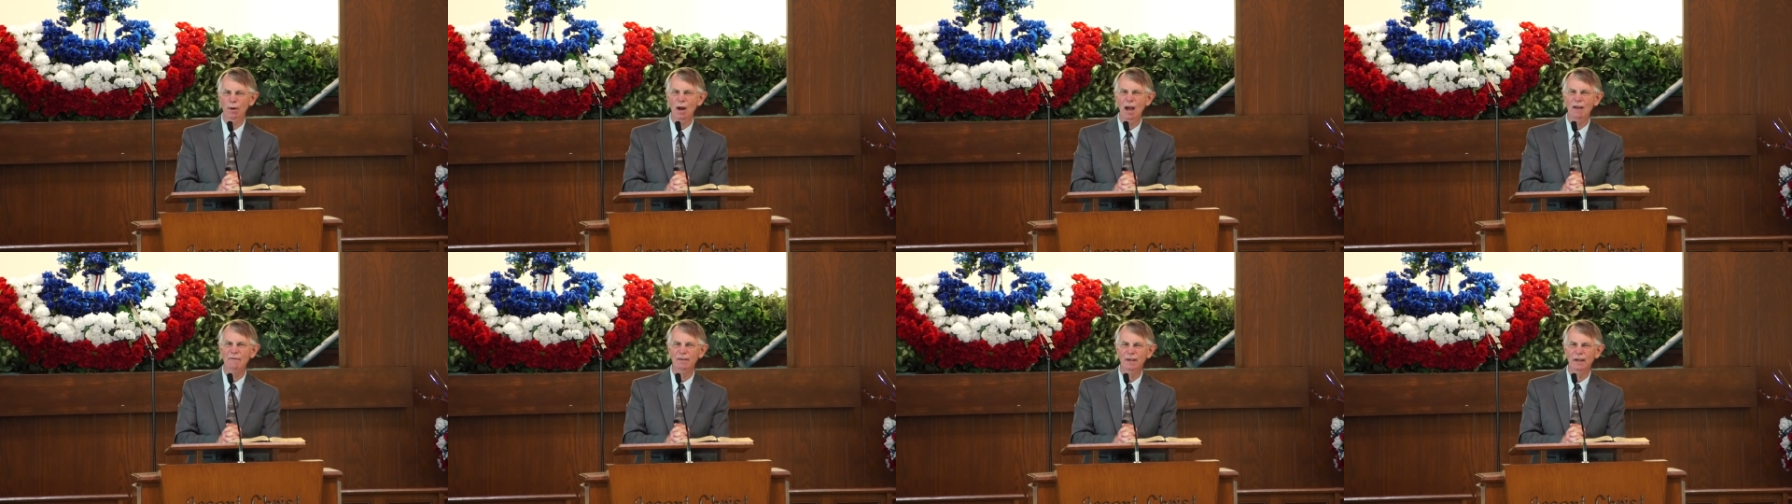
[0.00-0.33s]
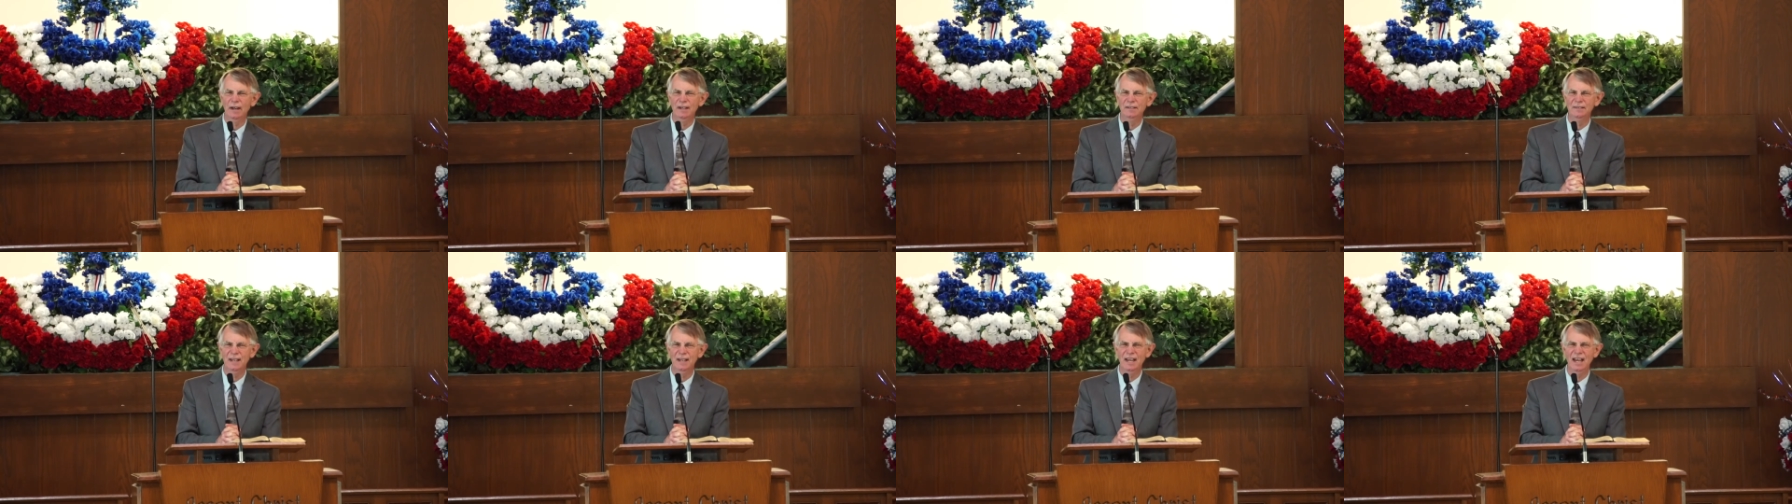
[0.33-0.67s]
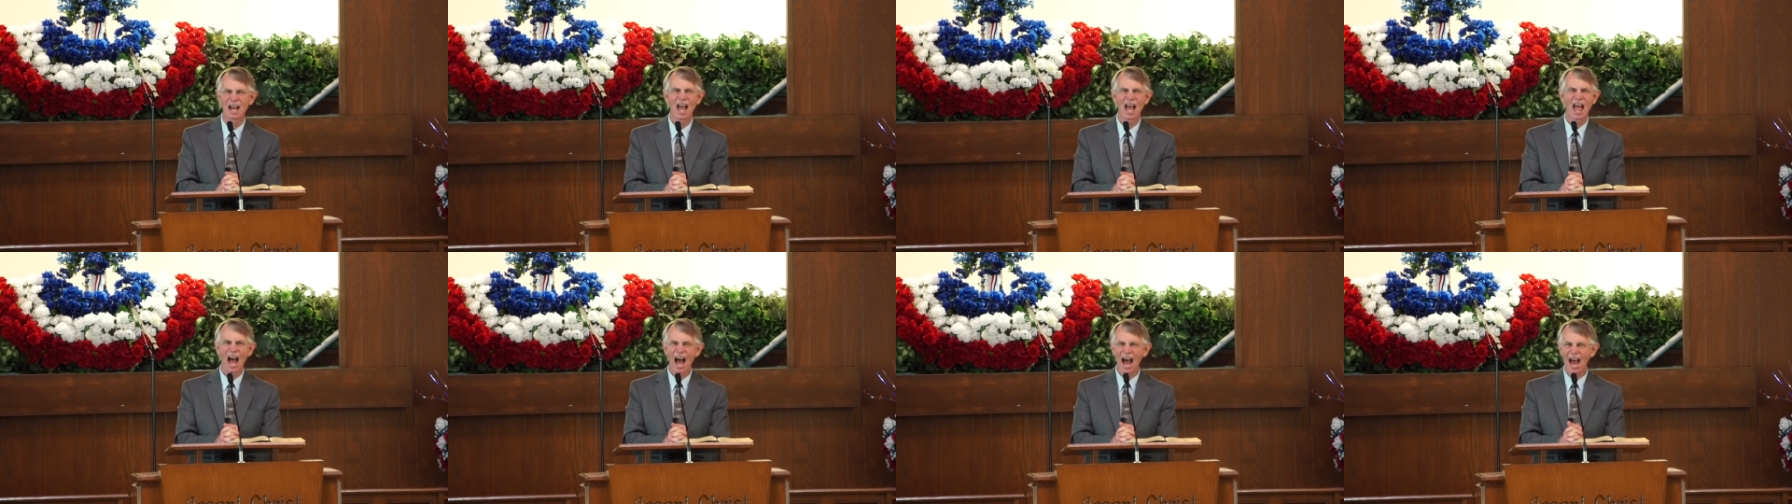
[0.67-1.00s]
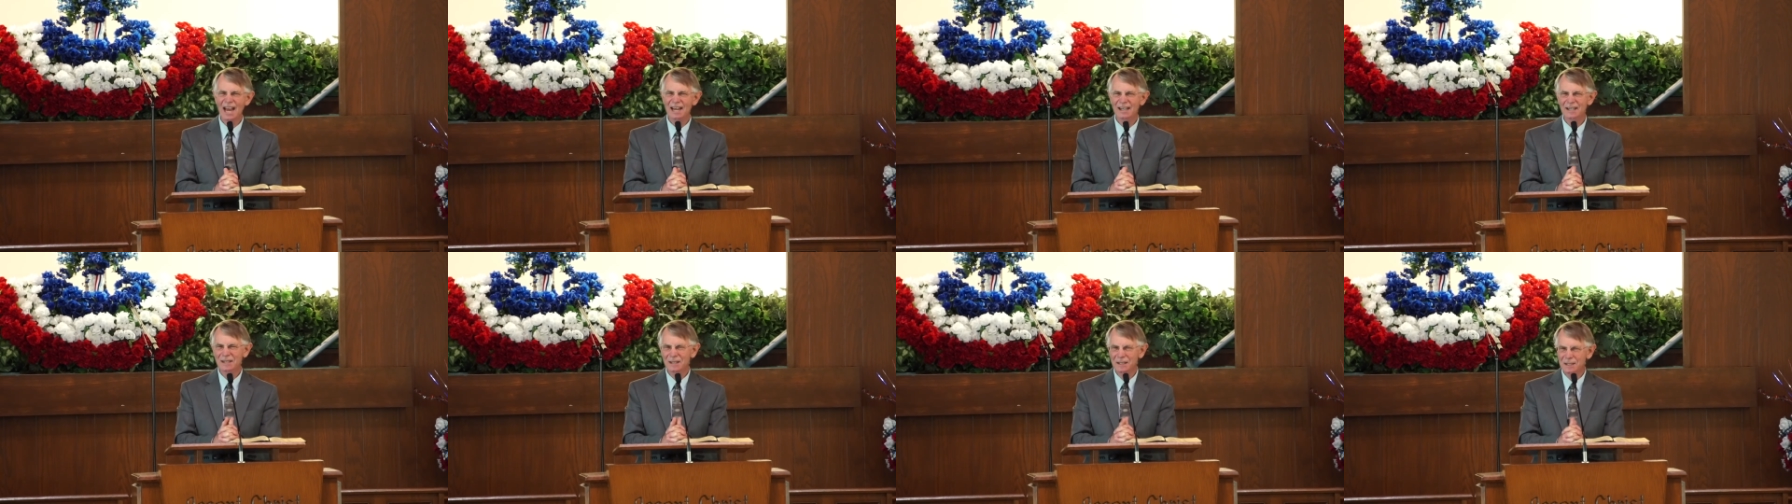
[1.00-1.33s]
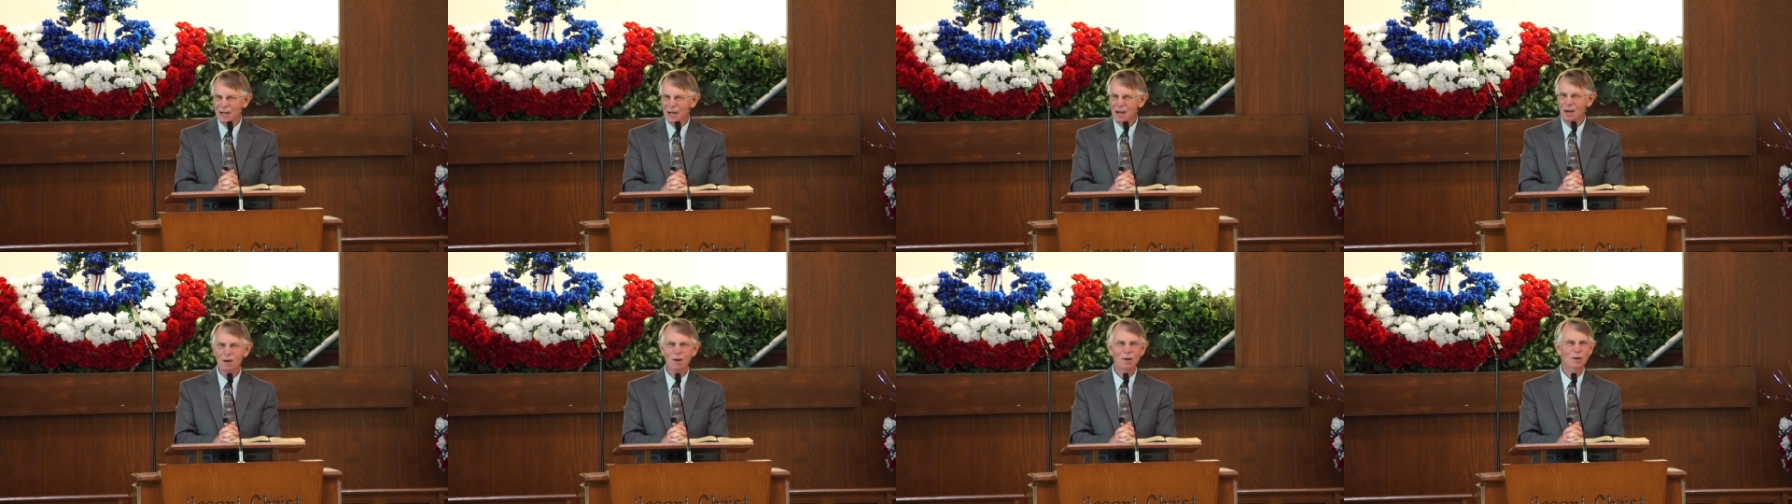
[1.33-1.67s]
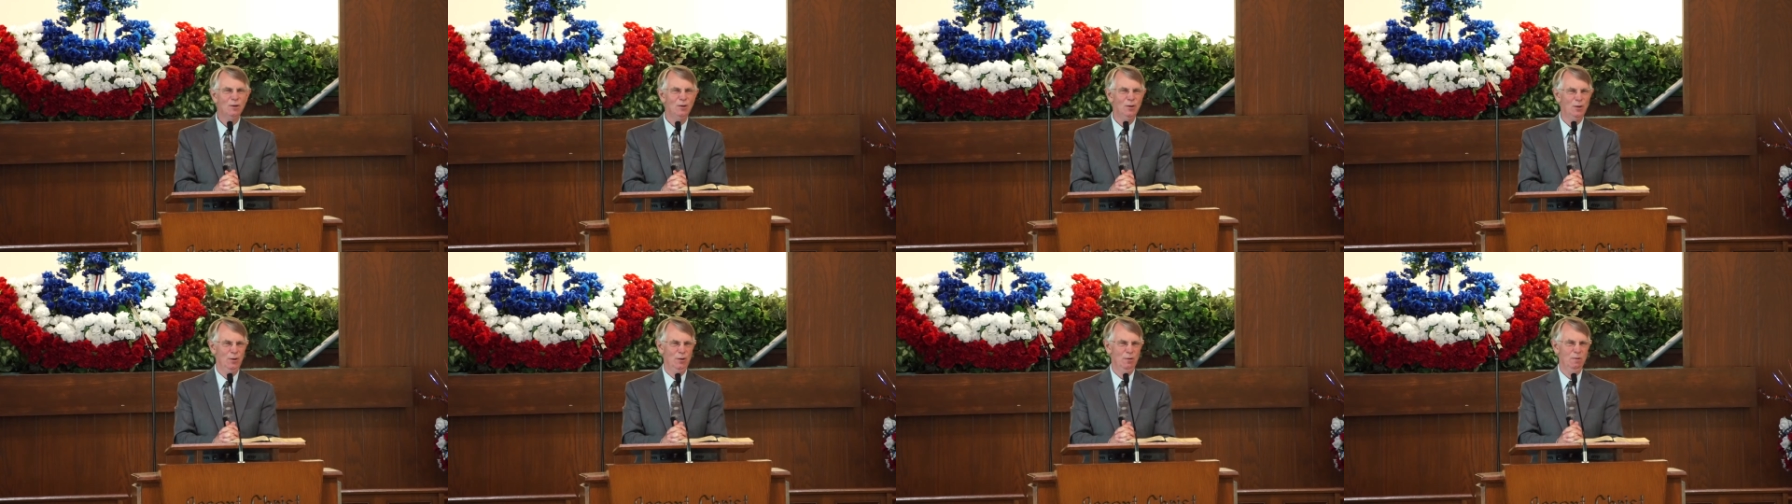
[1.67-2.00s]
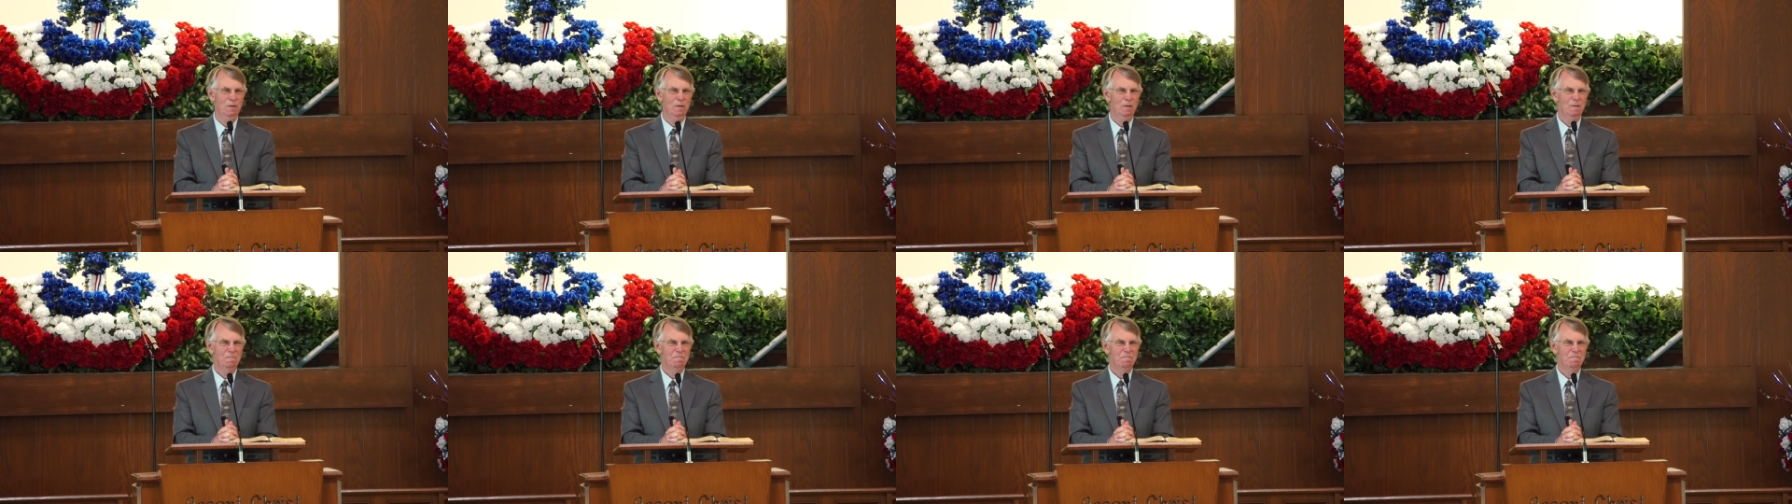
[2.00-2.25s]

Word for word: prophet Isaiah. I dare you.